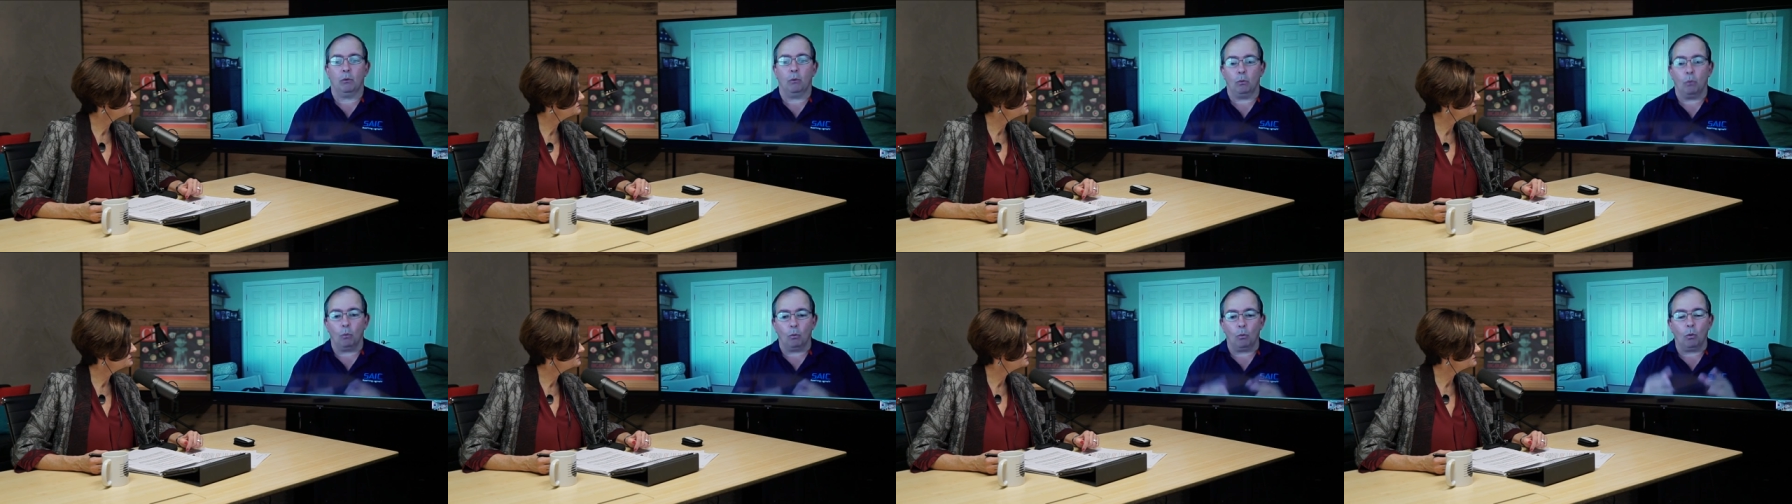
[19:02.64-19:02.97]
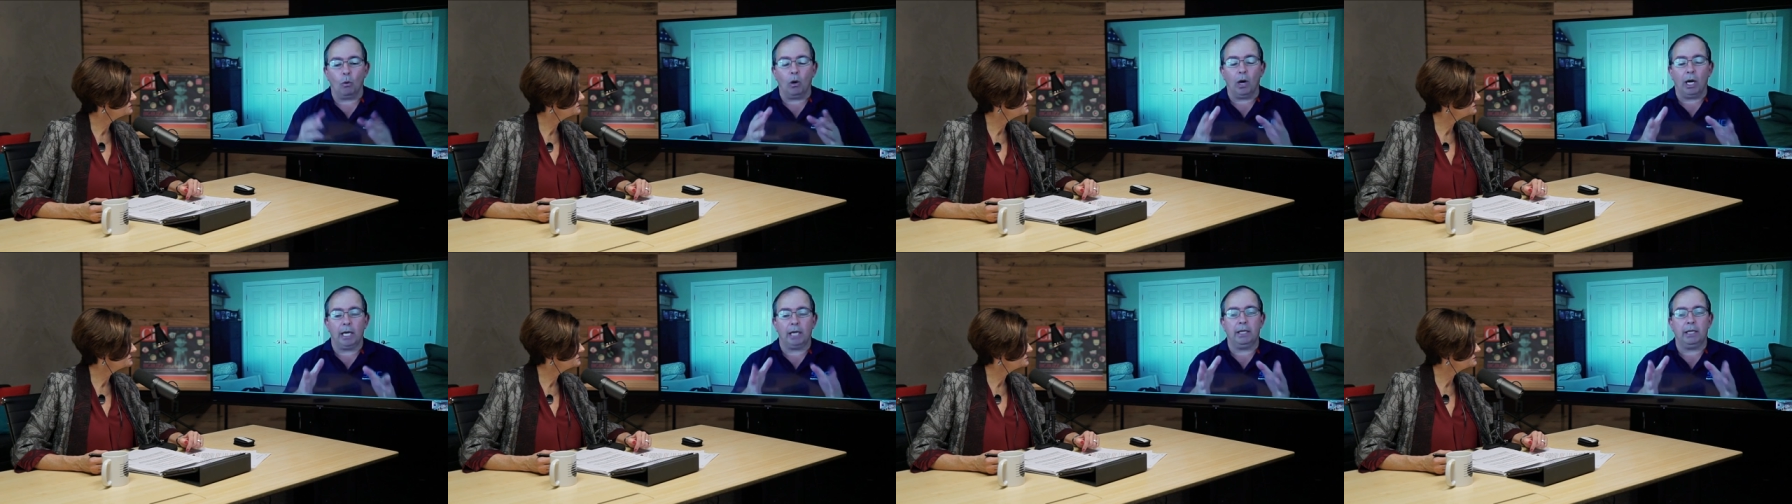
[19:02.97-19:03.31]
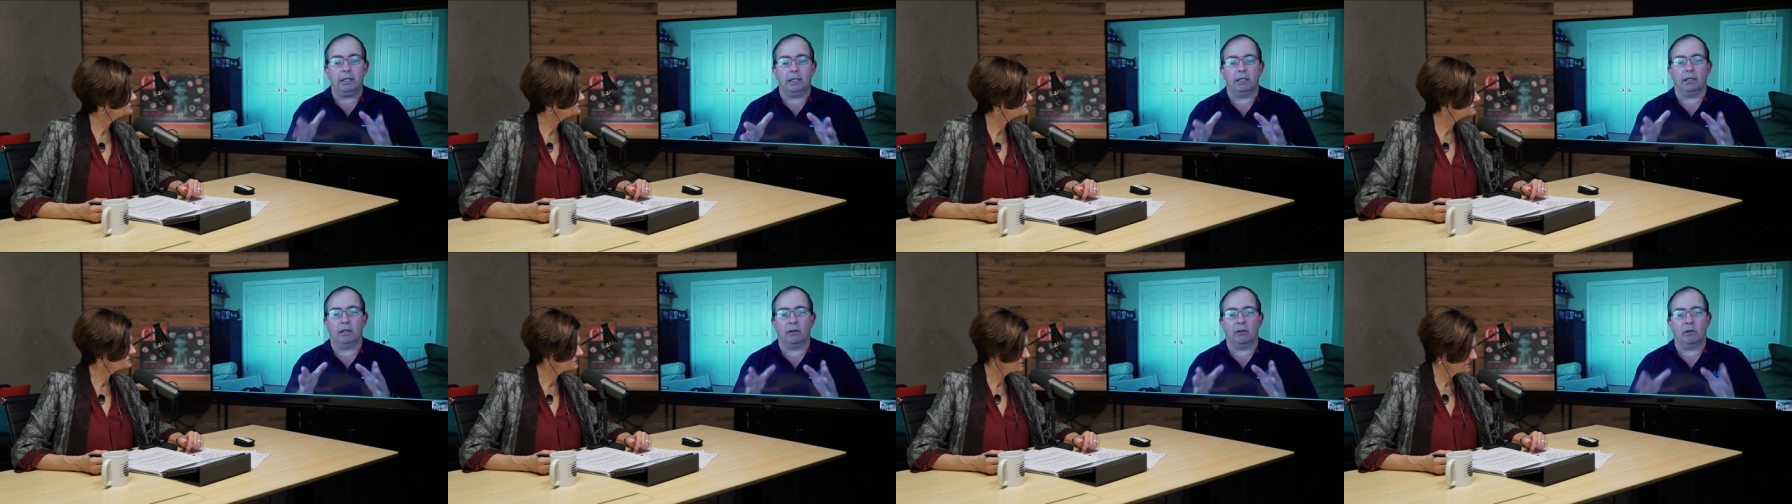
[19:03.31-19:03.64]
one
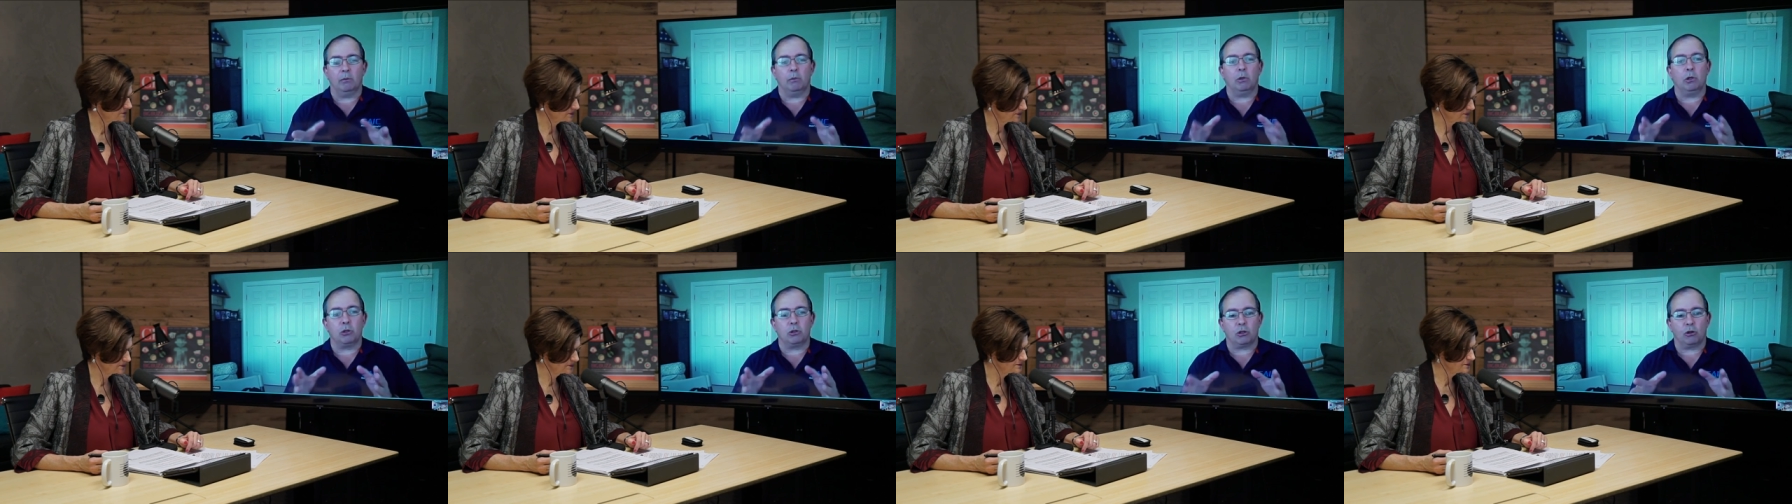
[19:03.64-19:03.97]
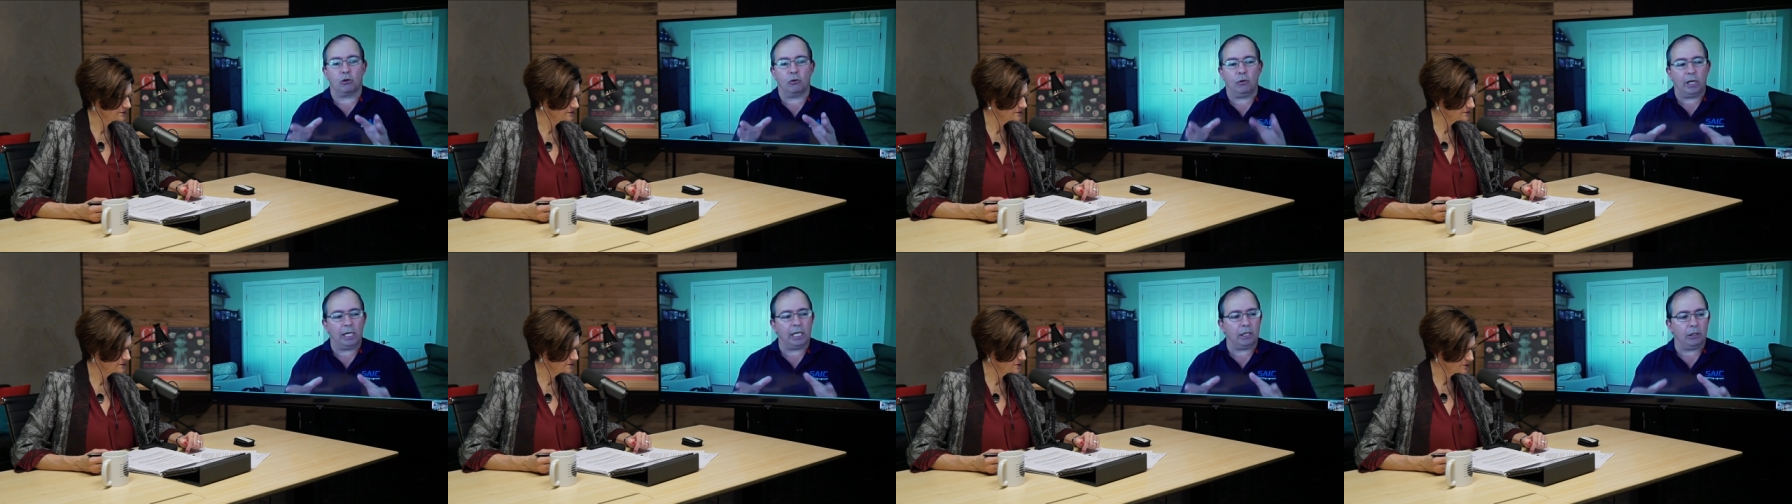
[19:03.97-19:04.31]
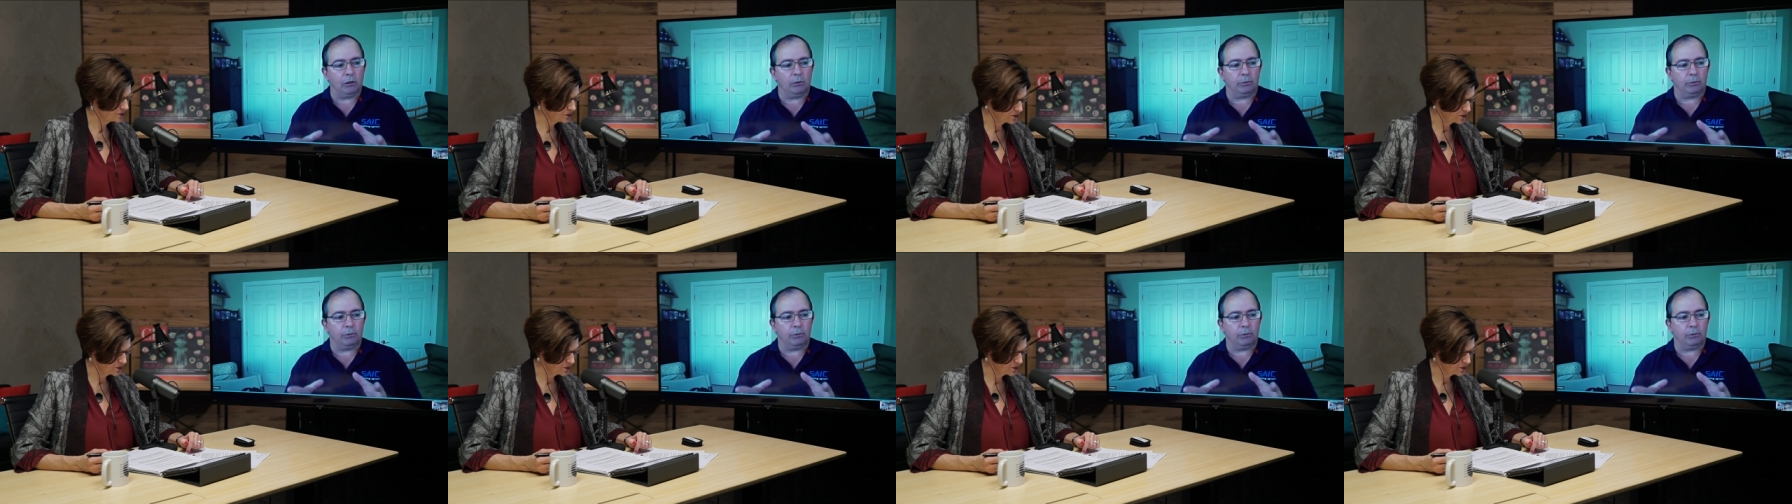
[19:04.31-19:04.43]
of the most critical